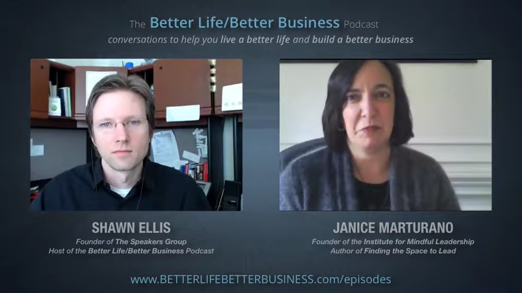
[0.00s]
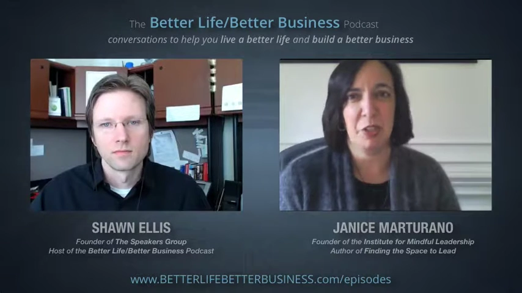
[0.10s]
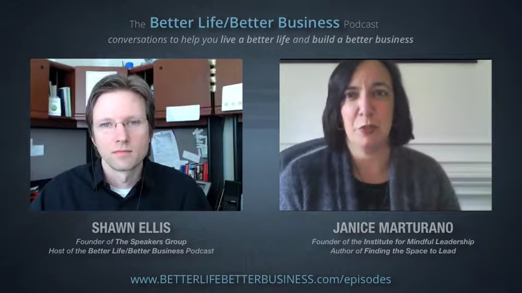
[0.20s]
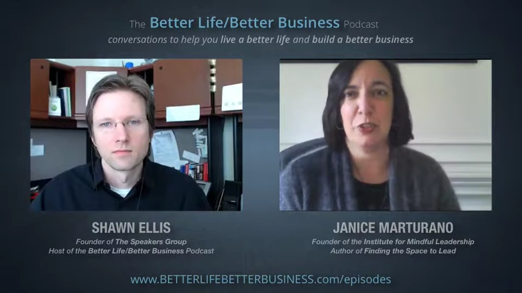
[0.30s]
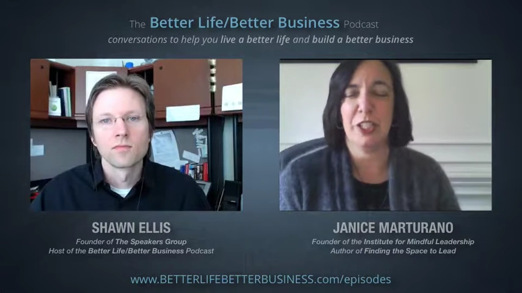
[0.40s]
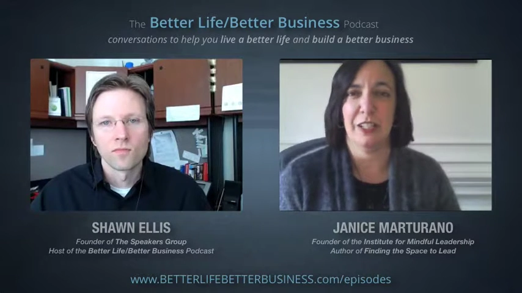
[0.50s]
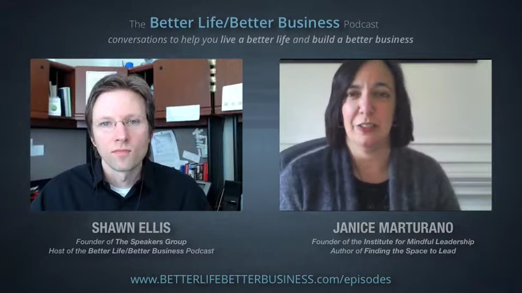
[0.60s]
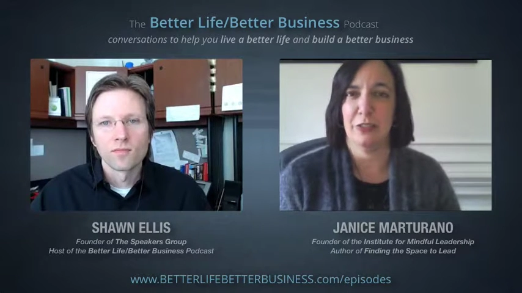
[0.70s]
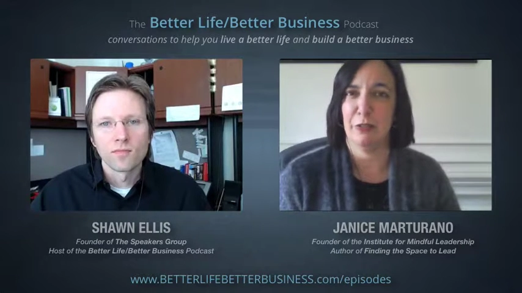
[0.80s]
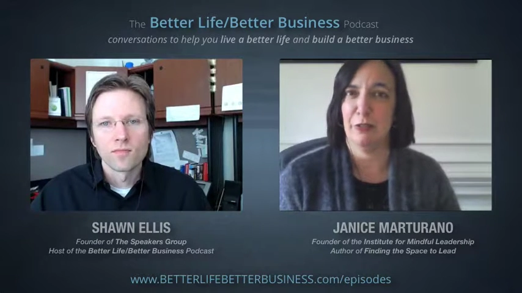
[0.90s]
Speaker 1: no
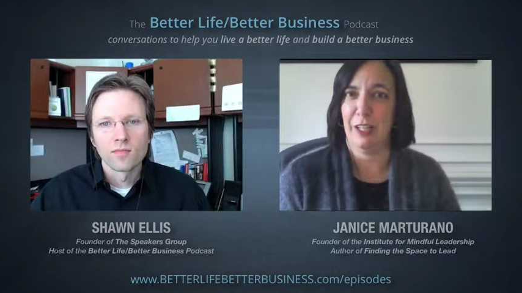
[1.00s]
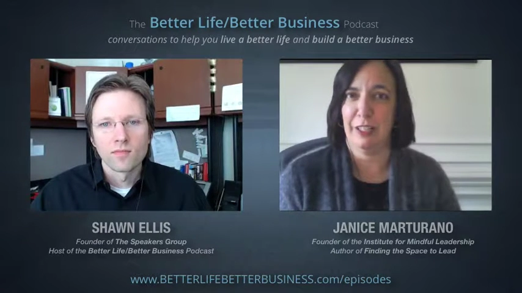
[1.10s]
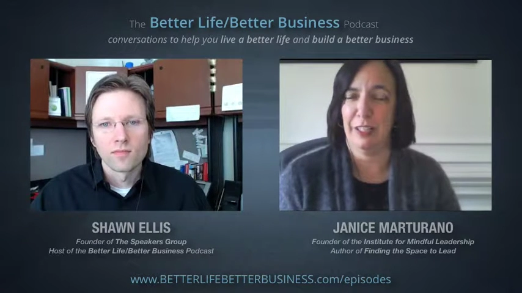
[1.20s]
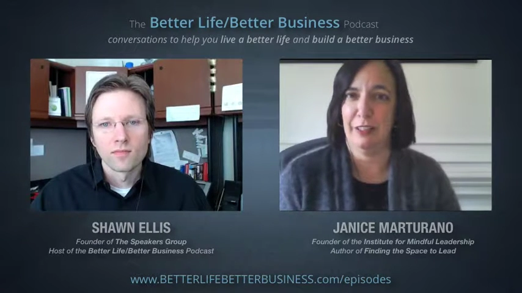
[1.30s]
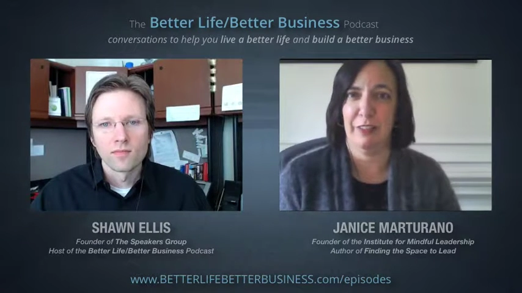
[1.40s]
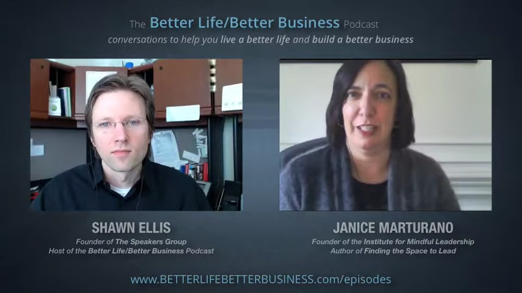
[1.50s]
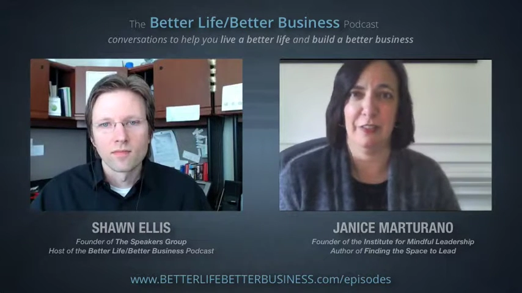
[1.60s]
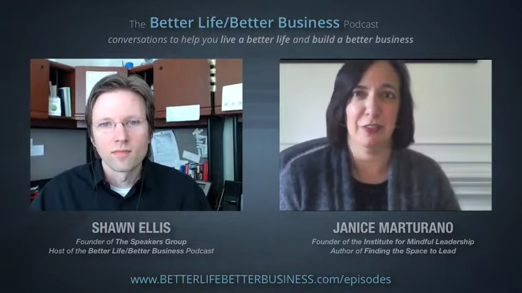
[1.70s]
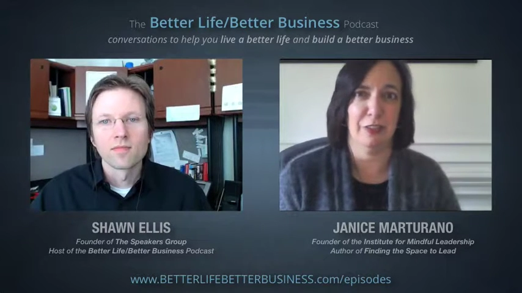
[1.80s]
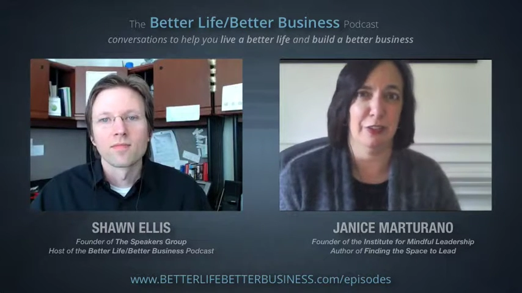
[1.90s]
chance you find the
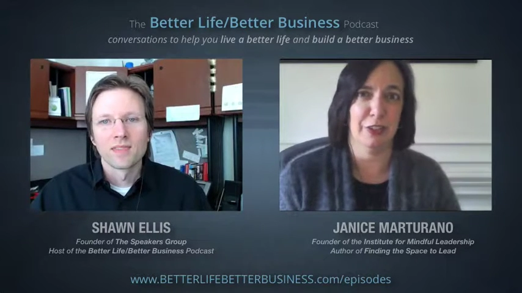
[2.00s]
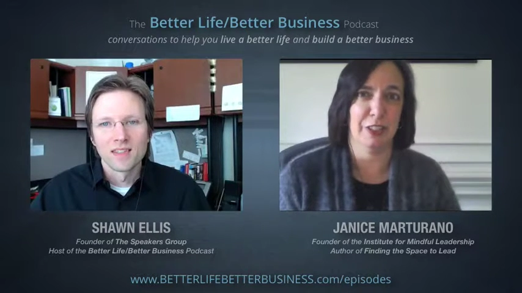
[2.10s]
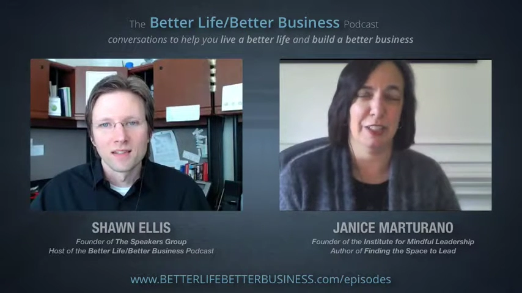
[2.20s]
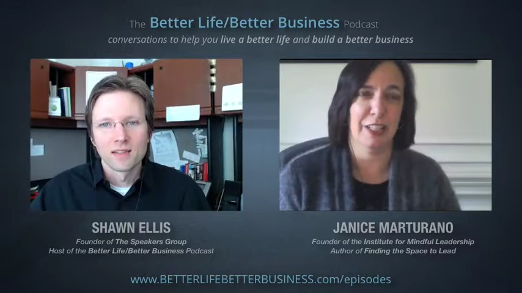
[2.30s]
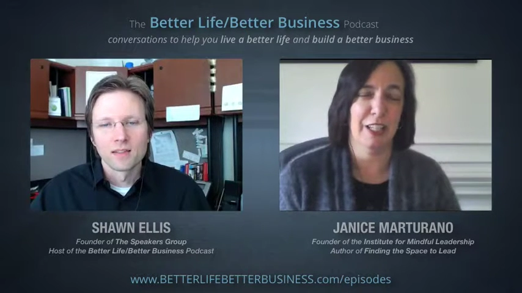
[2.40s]
innovative solution.